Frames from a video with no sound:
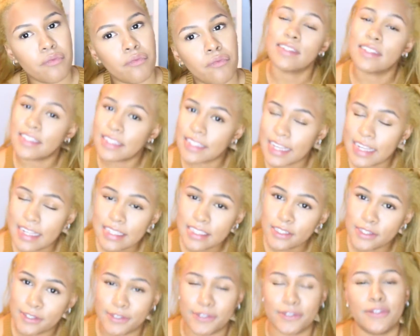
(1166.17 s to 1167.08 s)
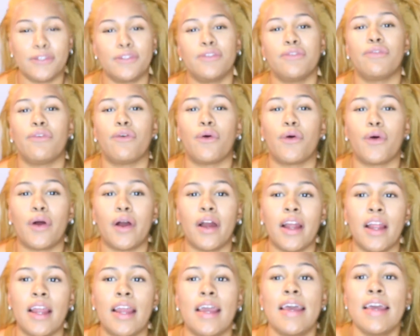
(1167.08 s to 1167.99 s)
Stay tuned
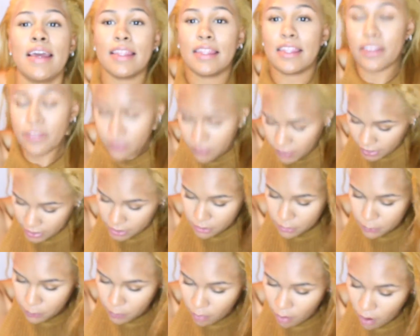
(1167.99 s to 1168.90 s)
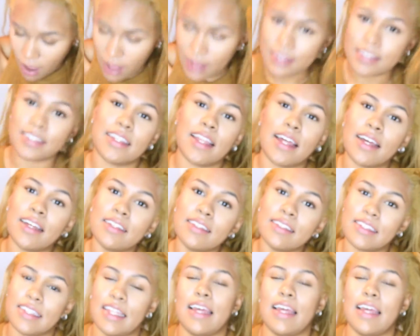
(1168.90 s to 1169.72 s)
for the final process,